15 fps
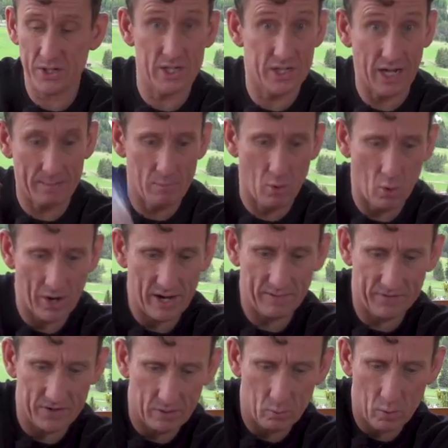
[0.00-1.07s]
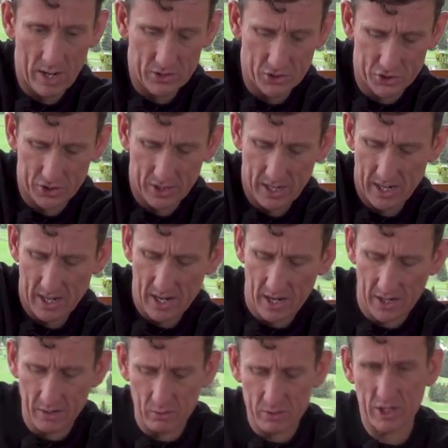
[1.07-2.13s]
you can take more if you wish,
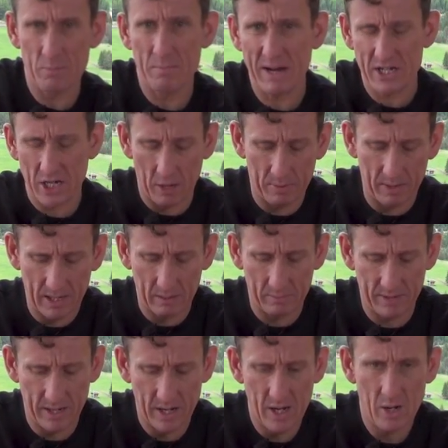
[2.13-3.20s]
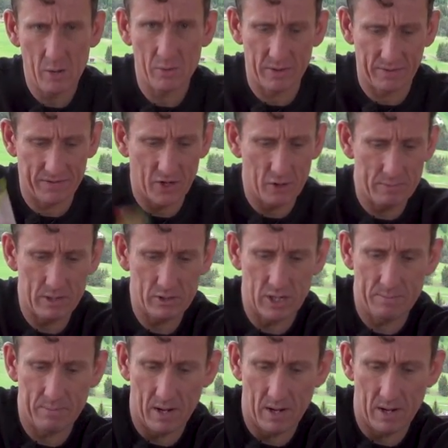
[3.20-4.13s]
and also mix it up a little bit with a few muesli